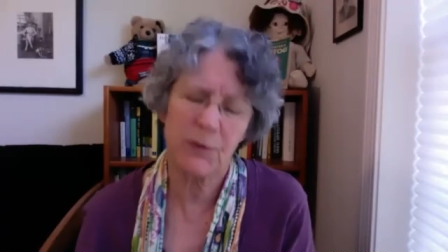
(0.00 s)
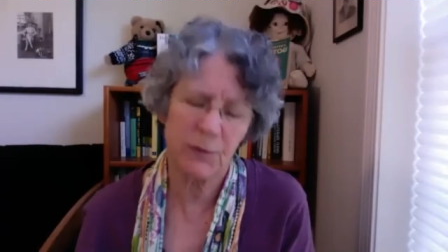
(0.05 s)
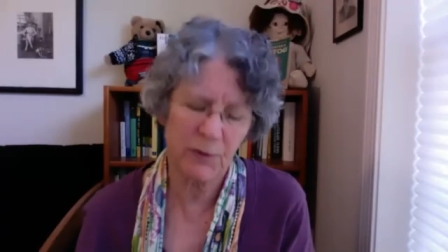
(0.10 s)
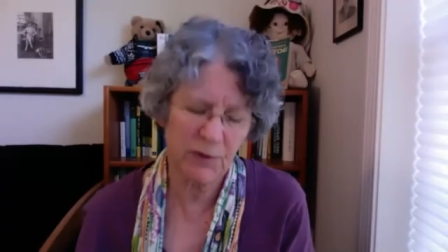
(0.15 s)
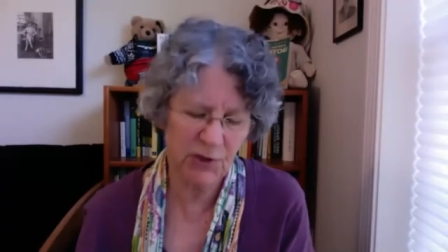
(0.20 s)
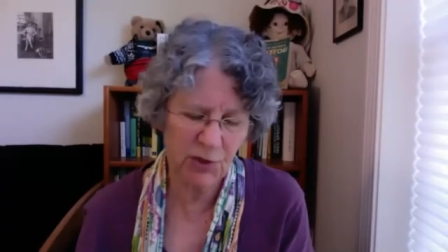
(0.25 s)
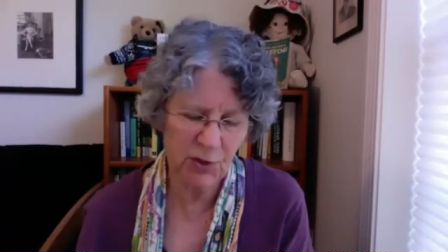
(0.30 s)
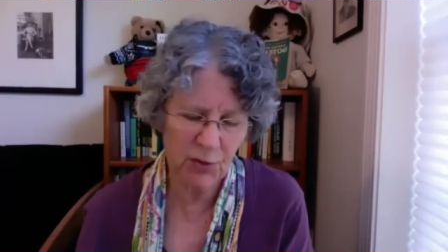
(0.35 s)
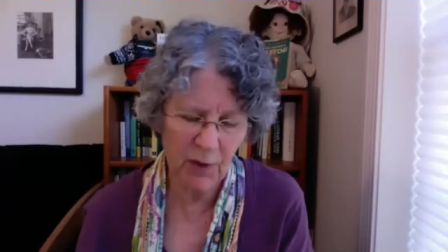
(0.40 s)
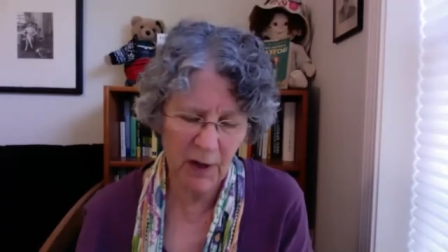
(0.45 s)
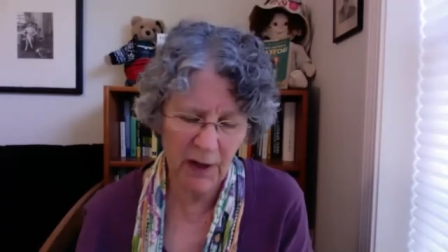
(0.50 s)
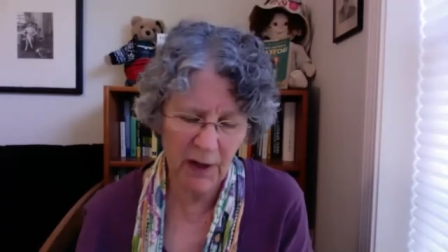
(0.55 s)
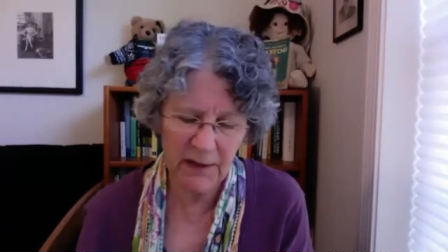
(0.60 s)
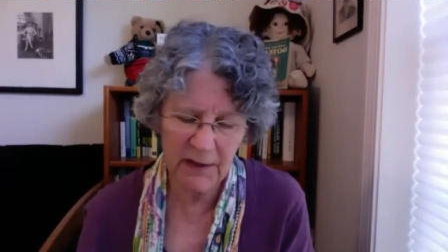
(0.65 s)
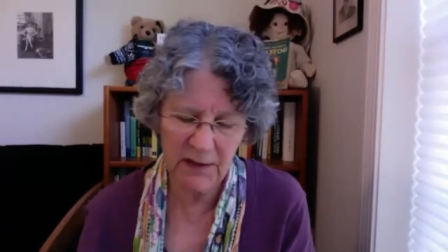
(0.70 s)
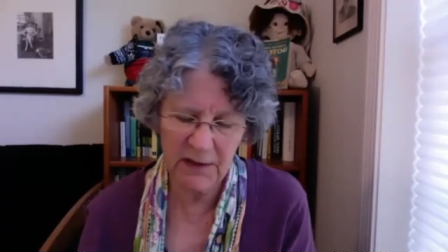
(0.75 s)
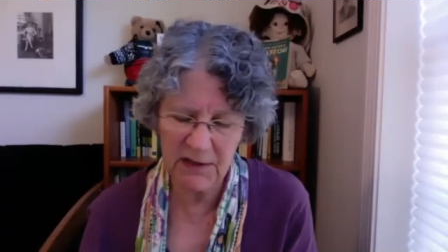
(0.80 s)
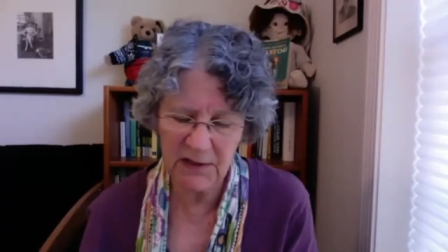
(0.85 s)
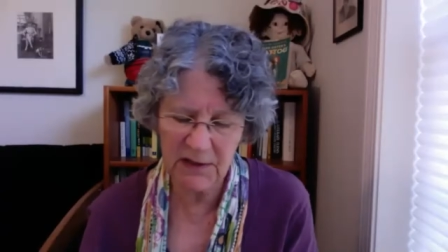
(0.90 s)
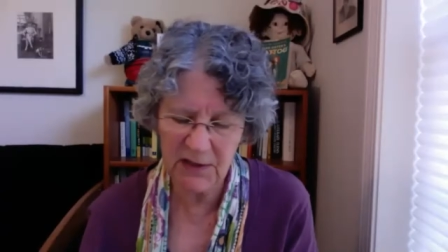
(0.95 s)
was
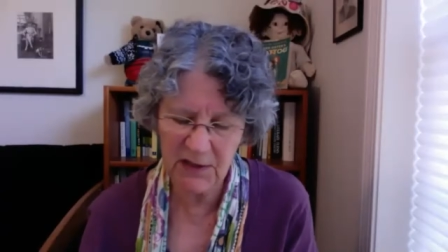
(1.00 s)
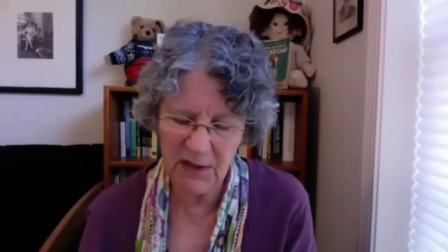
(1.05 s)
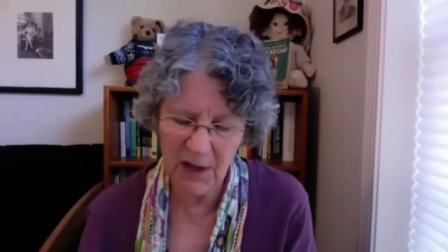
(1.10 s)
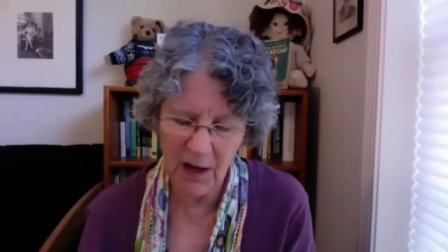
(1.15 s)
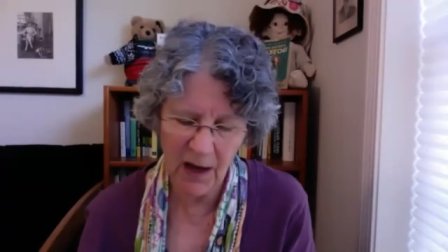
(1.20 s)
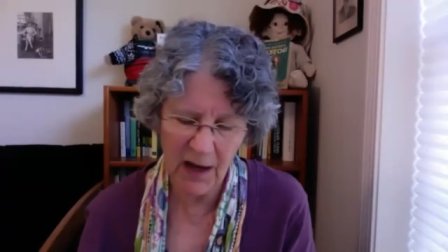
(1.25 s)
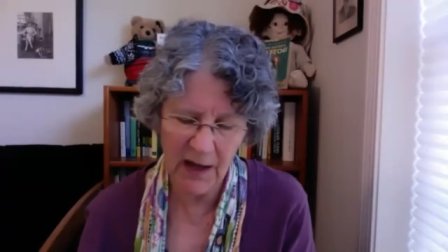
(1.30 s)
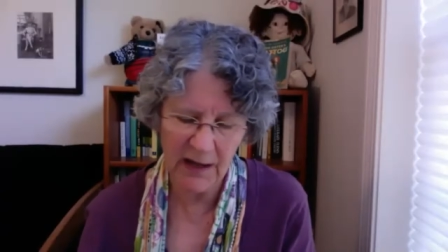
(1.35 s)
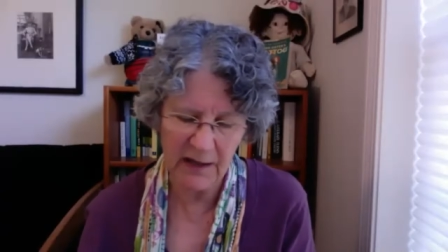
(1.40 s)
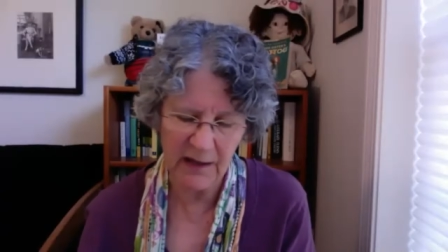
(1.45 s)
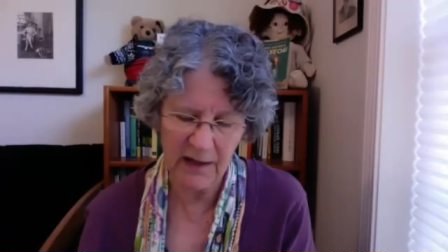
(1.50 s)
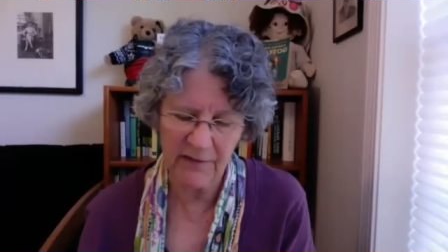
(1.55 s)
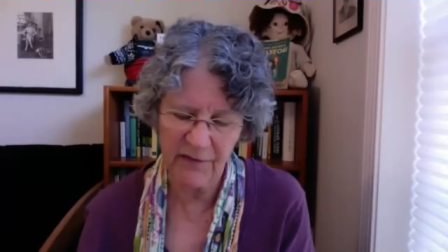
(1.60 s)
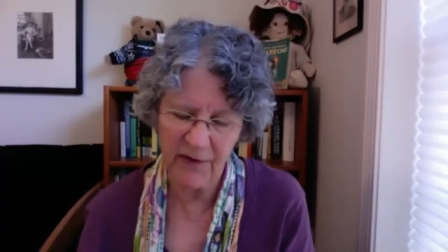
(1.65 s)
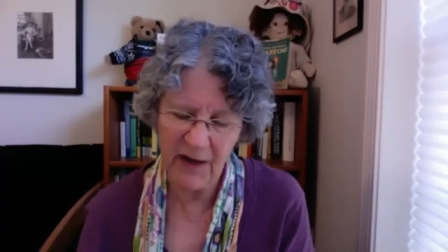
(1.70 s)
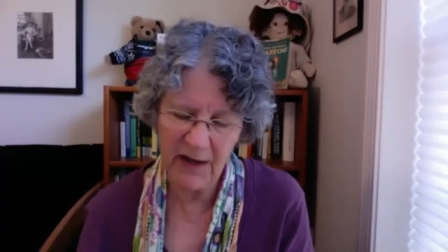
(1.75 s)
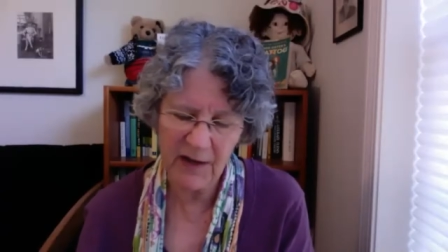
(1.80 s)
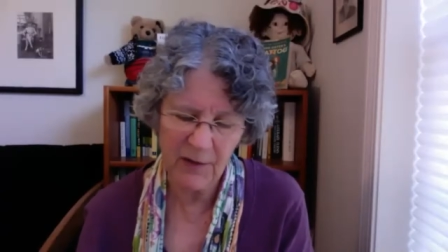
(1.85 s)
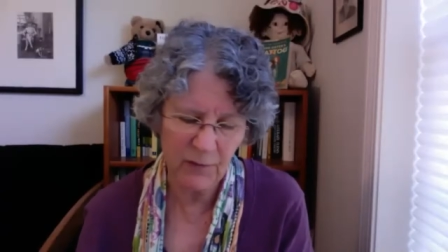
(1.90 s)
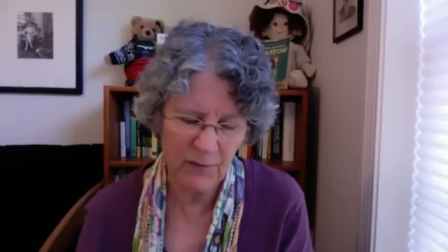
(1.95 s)
trying to decide if
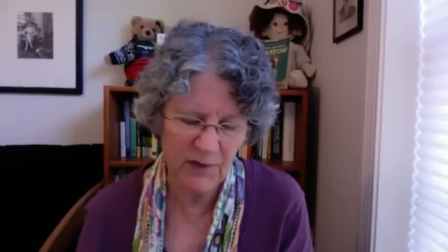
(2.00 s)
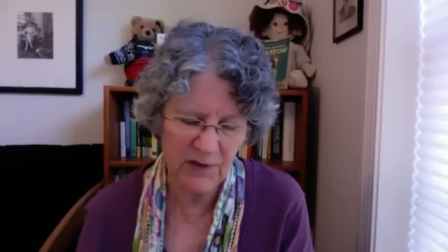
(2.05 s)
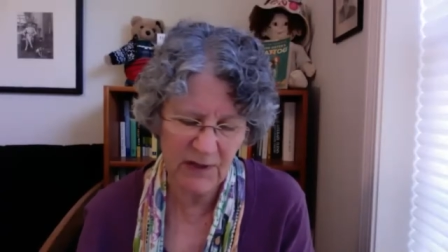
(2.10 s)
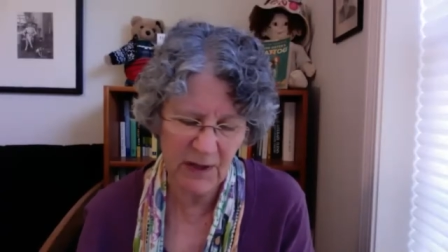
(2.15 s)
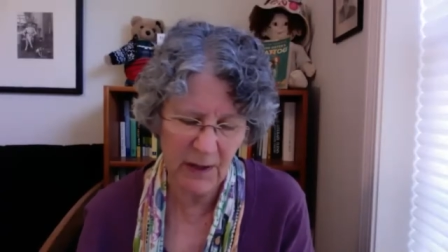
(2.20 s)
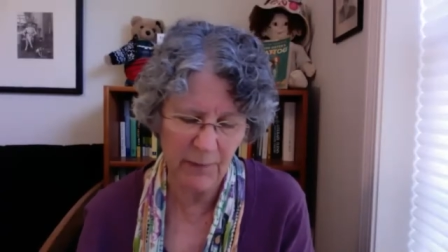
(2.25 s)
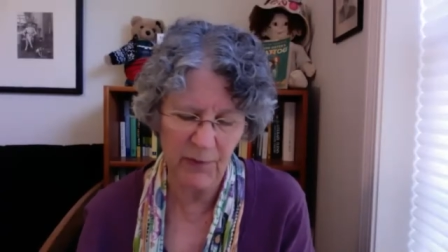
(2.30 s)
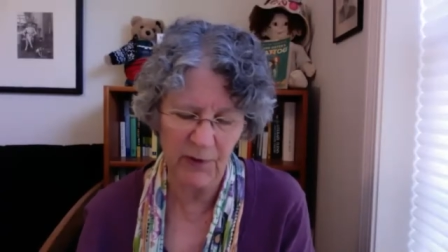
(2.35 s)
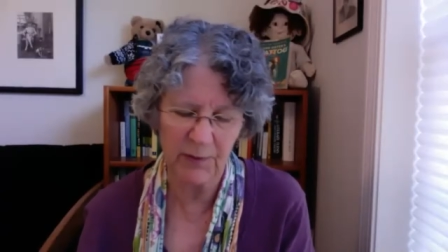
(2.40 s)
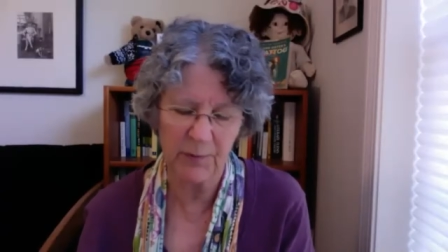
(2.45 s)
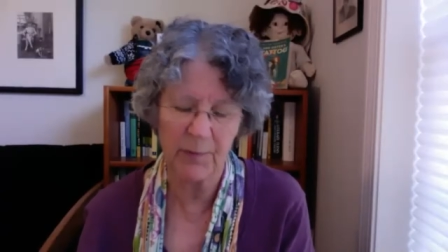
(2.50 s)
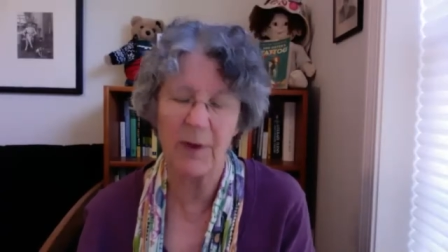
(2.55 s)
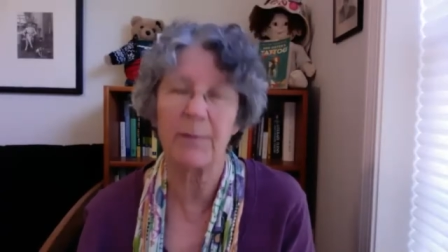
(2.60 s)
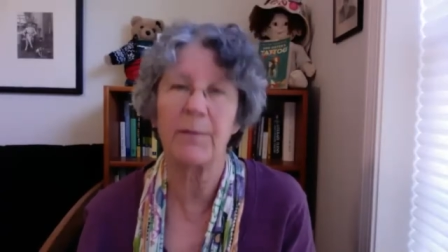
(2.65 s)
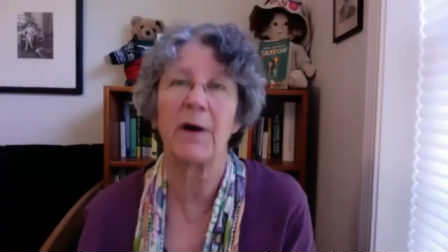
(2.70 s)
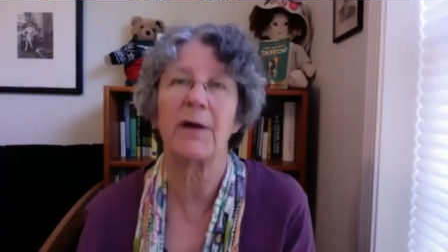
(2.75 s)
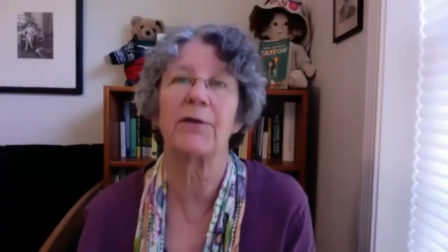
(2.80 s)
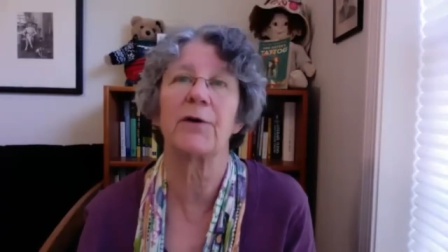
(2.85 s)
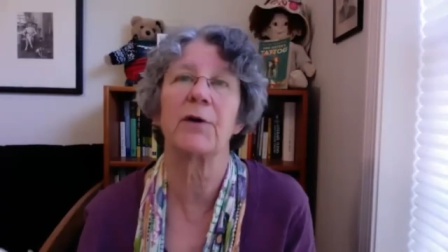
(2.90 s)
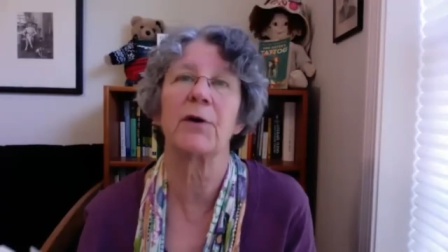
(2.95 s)
I resembled my
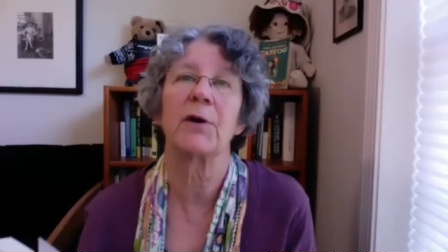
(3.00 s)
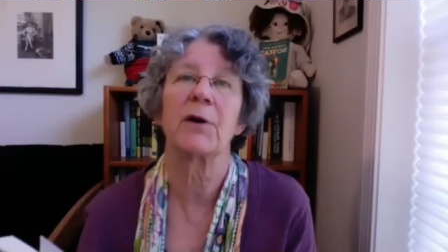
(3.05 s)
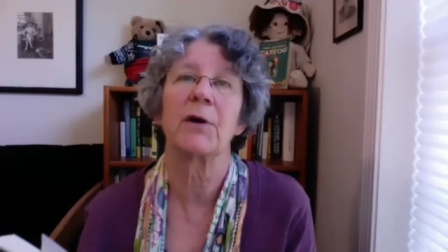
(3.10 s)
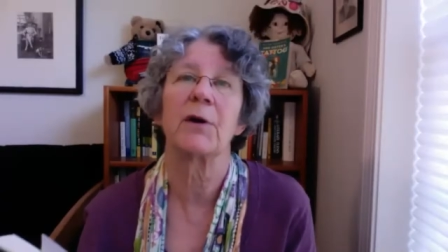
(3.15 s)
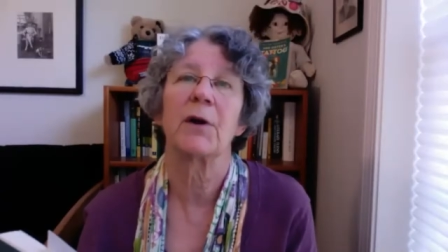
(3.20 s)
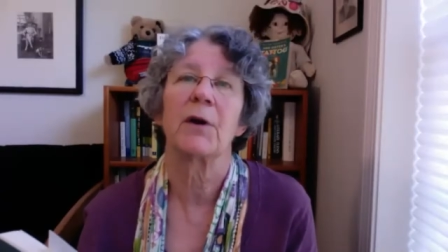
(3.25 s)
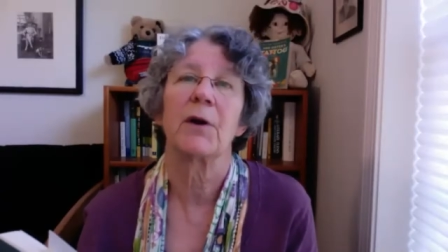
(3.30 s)
mother